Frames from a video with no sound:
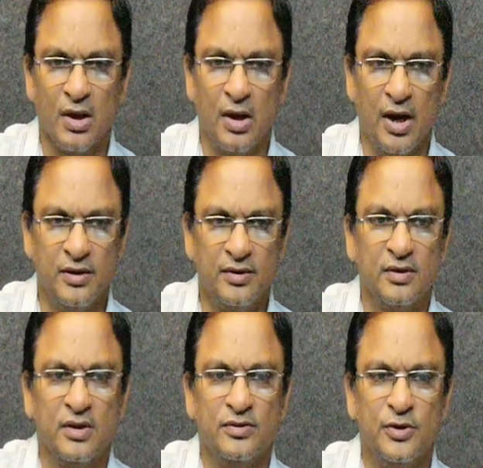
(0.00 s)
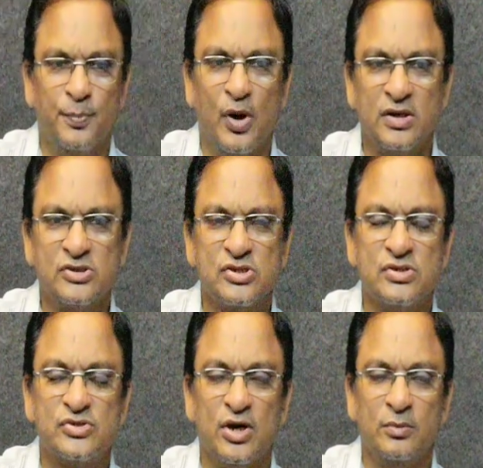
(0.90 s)
And the
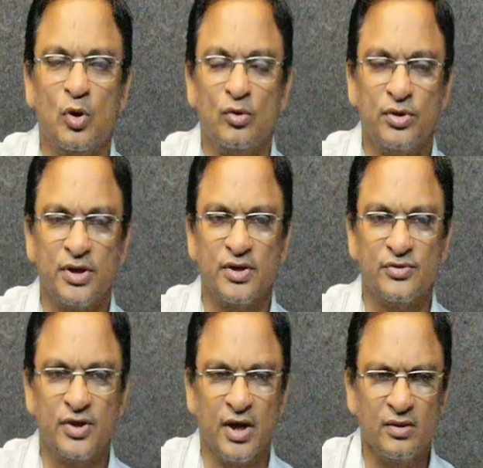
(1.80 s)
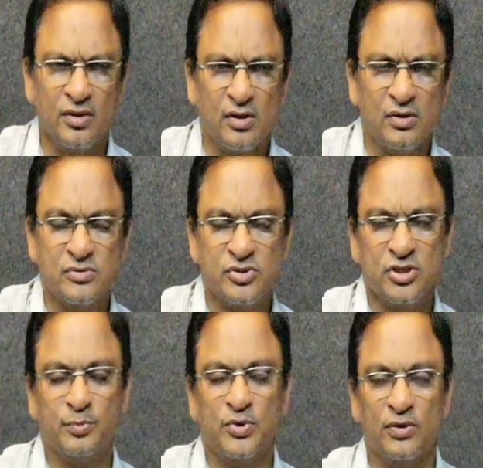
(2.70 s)
partitions and mounting is another
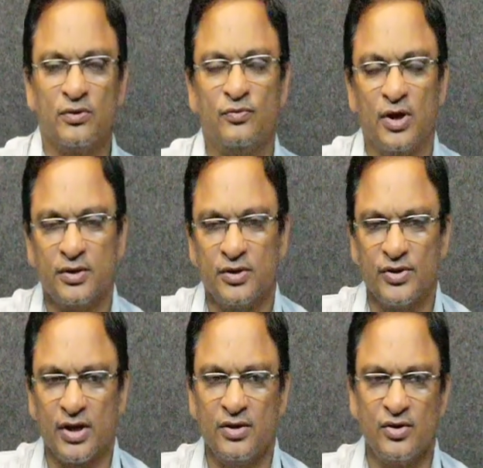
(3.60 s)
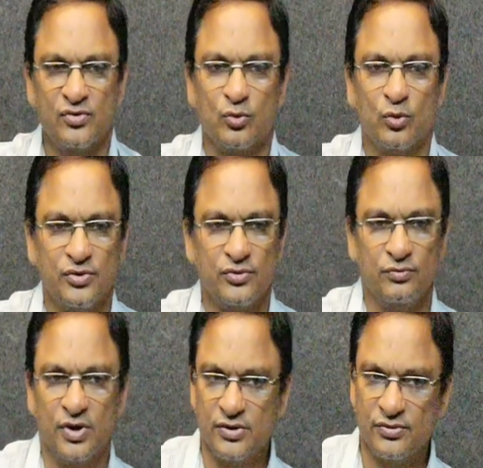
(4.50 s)
concept for the secondary storage
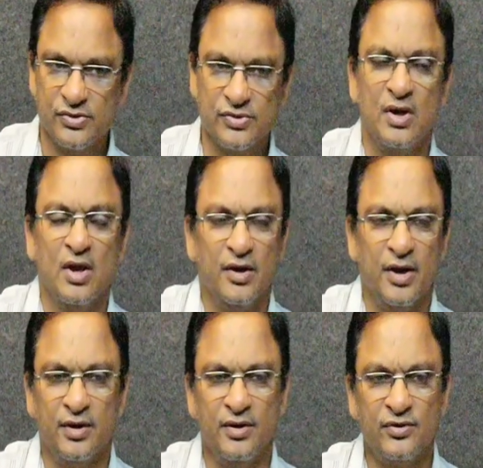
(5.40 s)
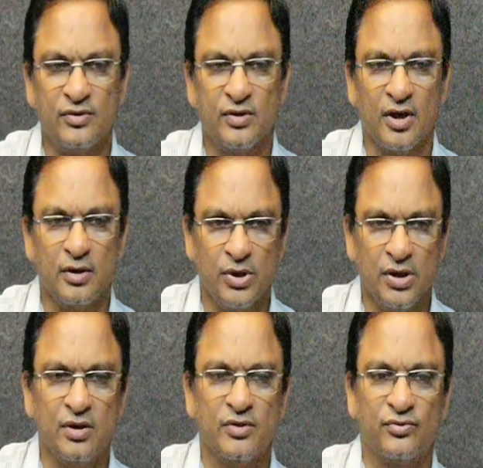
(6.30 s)
devices. A disk can
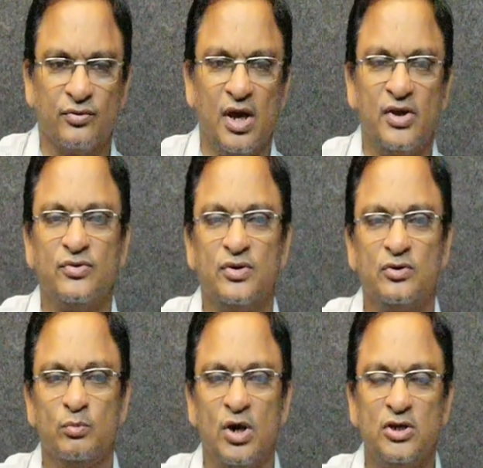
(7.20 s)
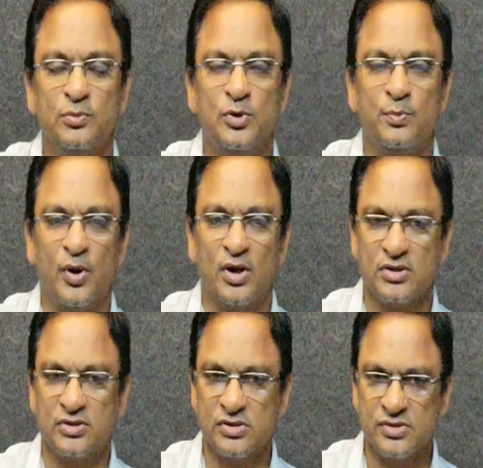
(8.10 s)
be sliced into multiple
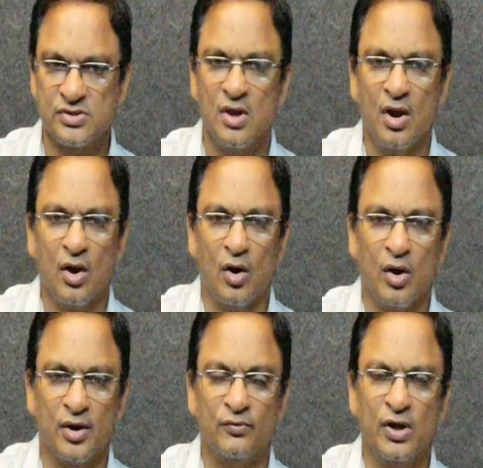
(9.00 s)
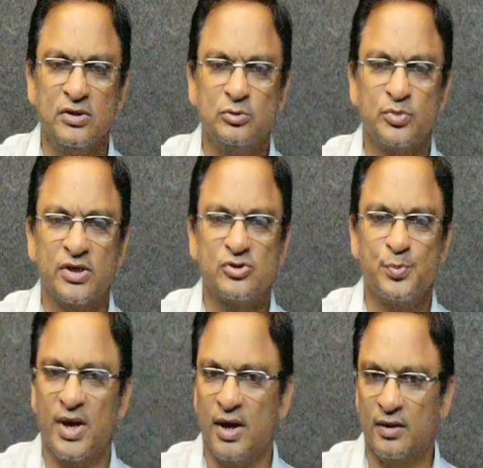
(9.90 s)
partitions, or a volume can
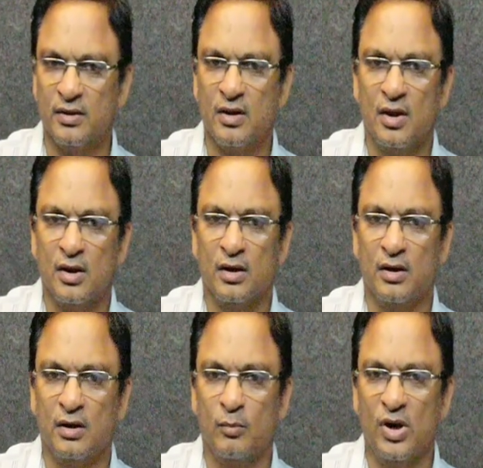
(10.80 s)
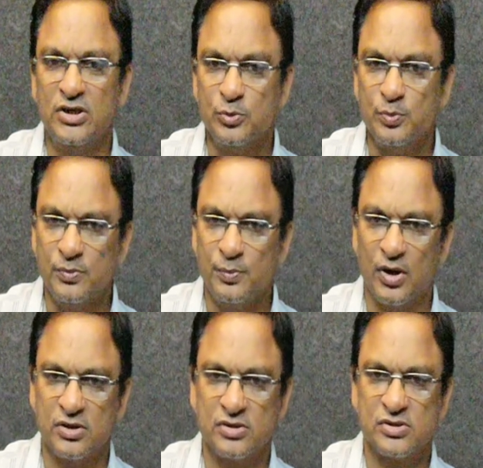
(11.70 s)
span multiple
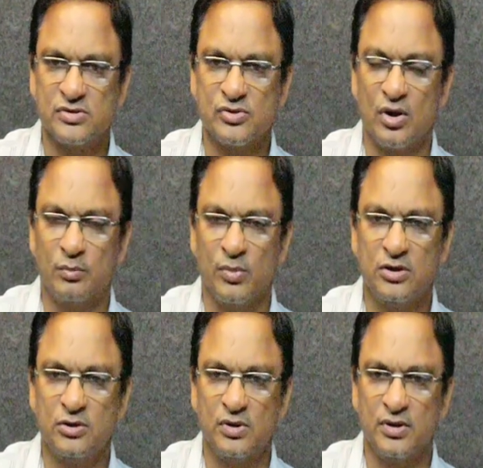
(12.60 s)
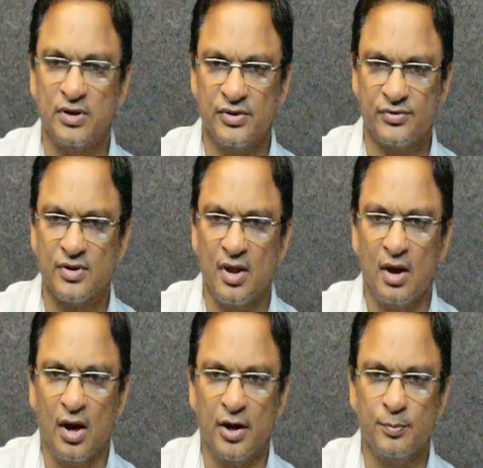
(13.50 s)
partitions on multiple disks,
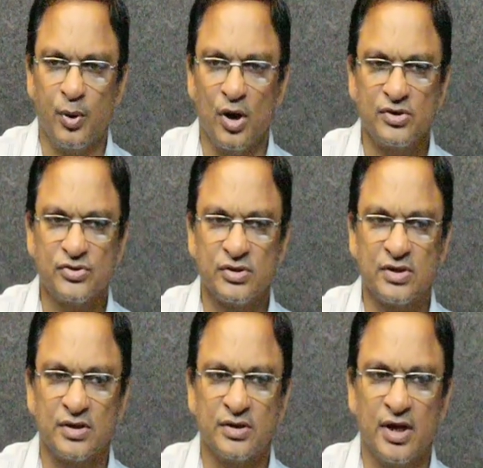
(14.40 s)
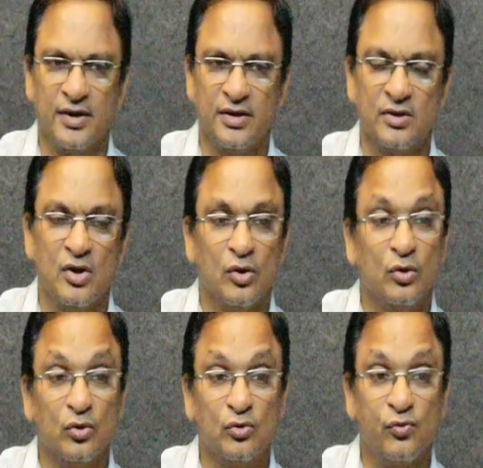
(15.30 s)
and partition containing
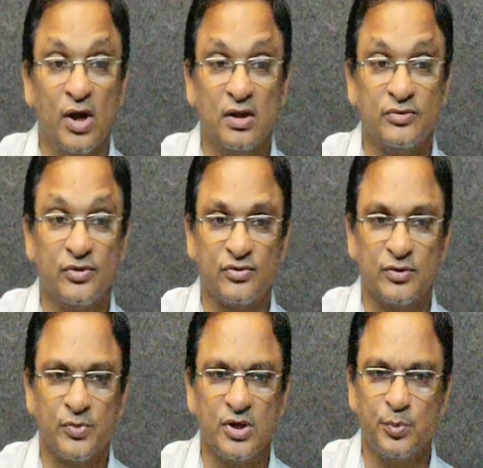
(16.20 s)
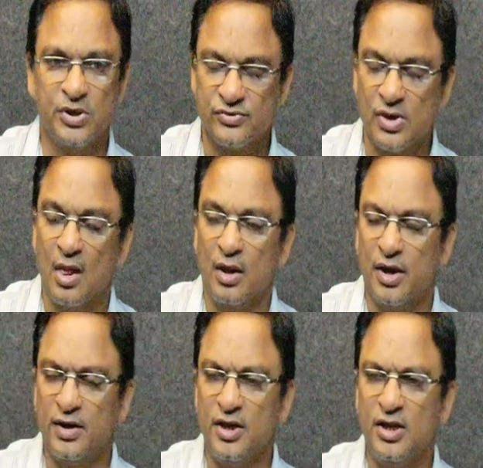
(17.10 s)
no file system. That means
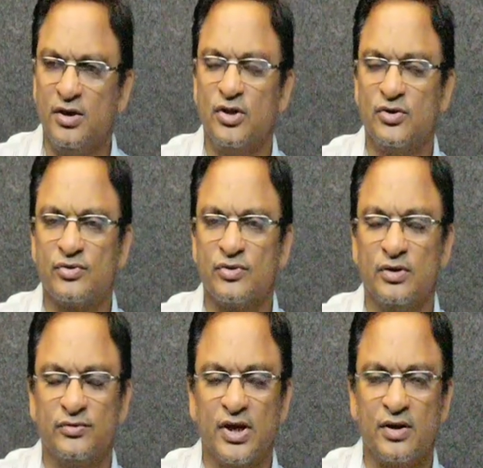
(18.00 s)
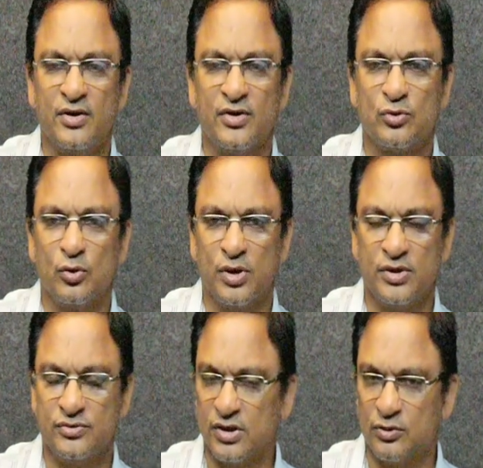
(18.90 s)
any disk secondary
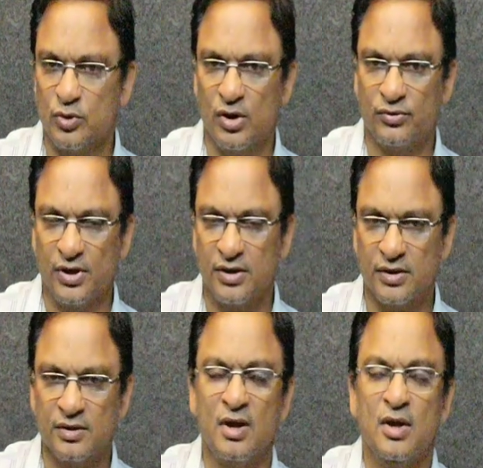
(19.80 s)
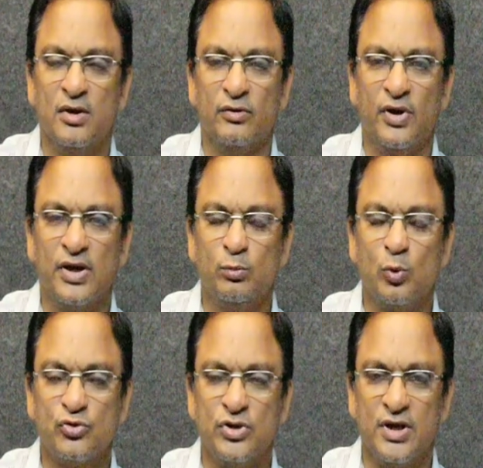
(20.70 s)
storage that you have taken, when
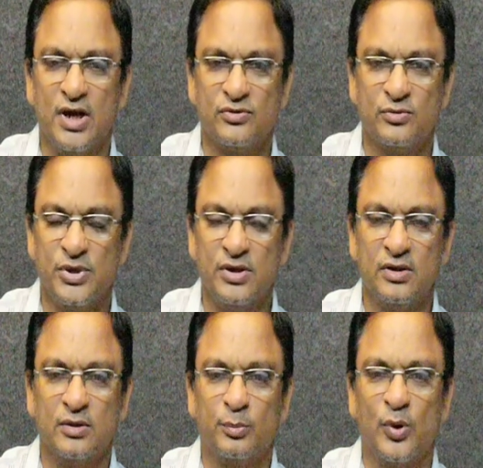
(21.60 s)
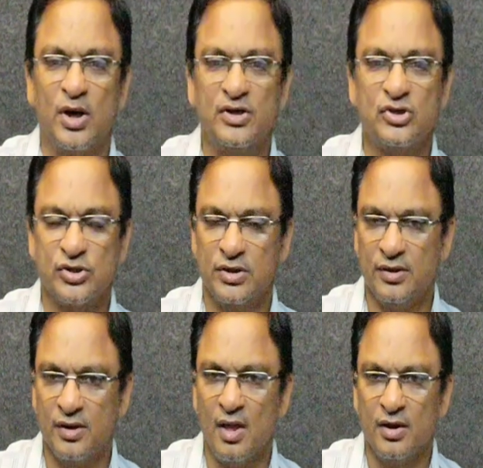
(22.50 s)
most it has been
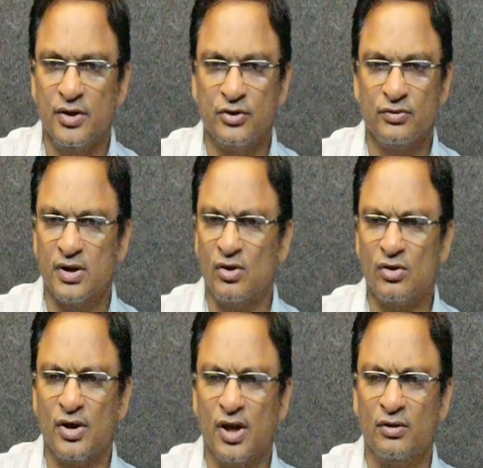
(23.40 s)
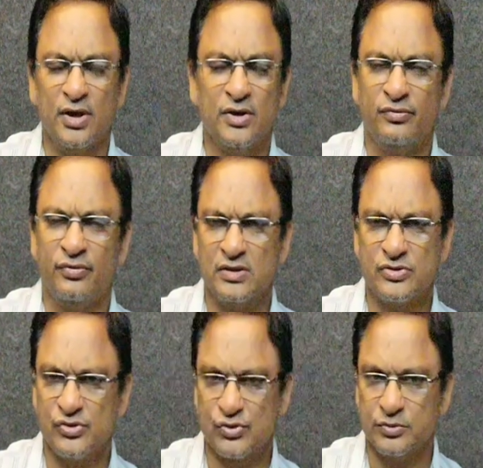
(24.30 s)
partitioned, it will not have any file
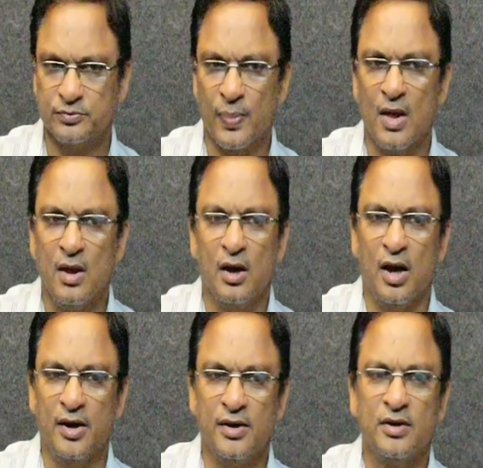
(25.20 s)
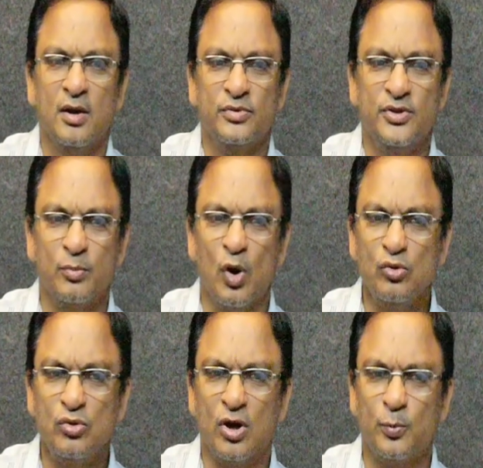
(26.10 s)
system. and the
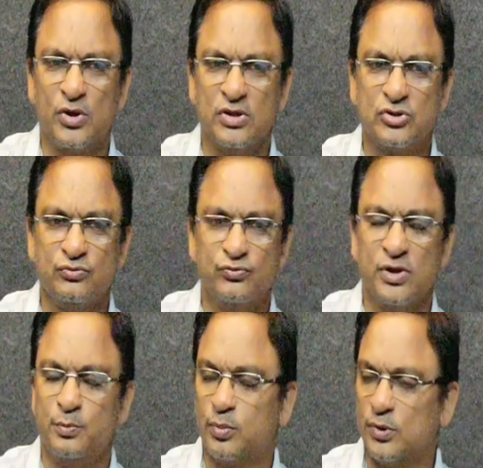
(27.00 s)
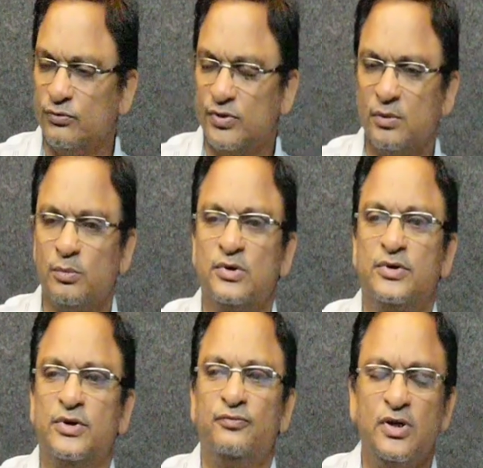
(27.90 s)
mount operation will
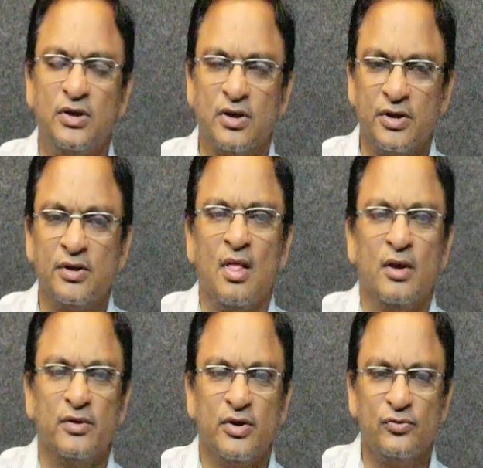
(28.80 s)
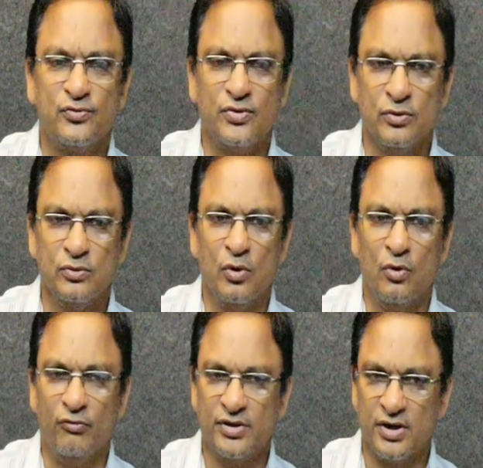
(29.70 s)
definitely gives you
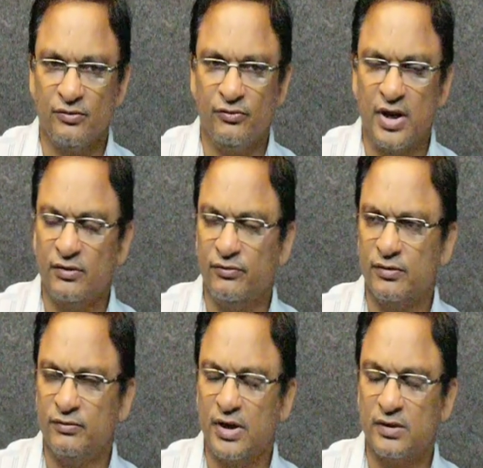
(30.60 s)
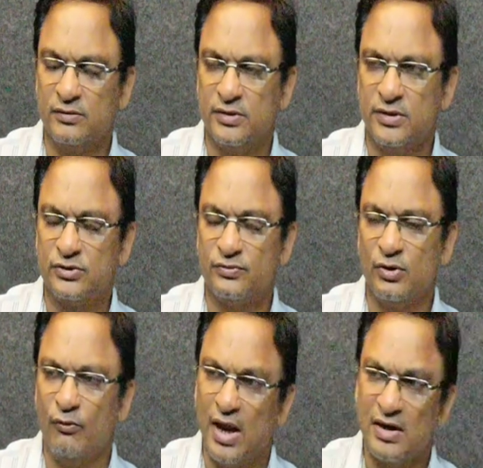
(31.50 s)
whether it will
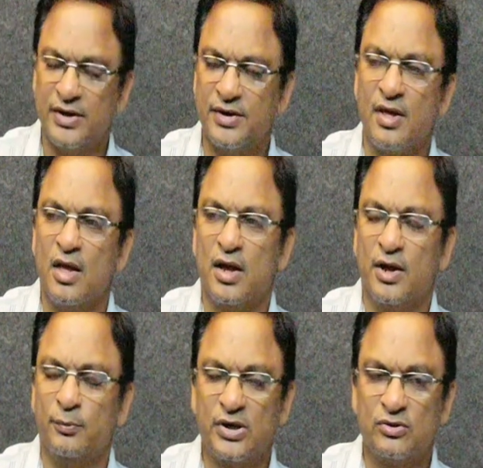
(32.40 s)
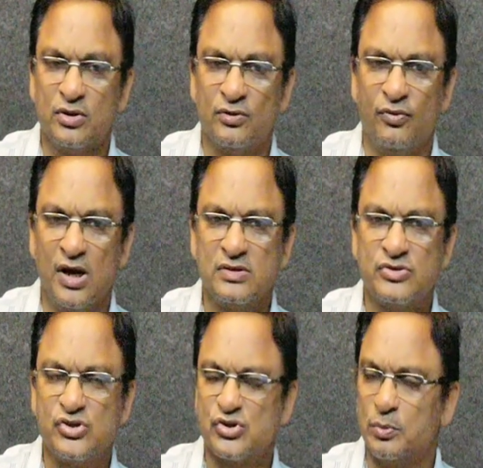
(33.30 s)
validate a particular file
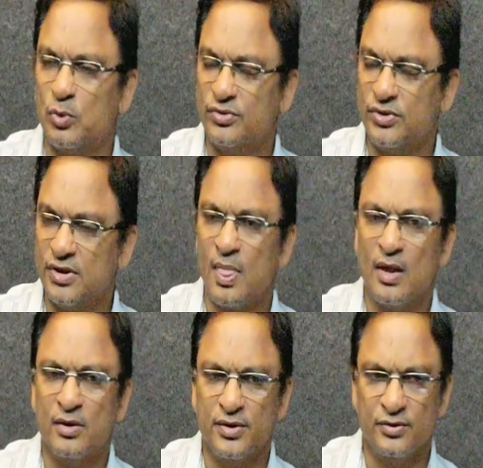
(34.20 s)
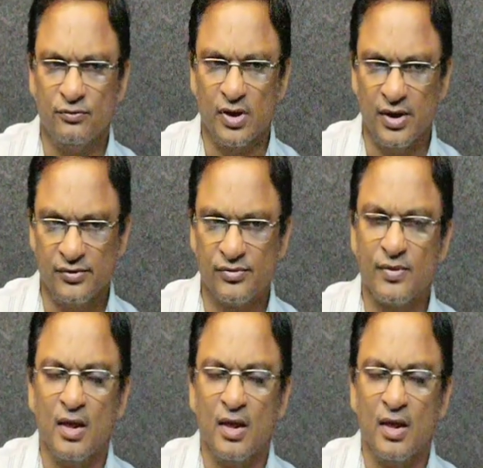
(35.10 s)
system on the device.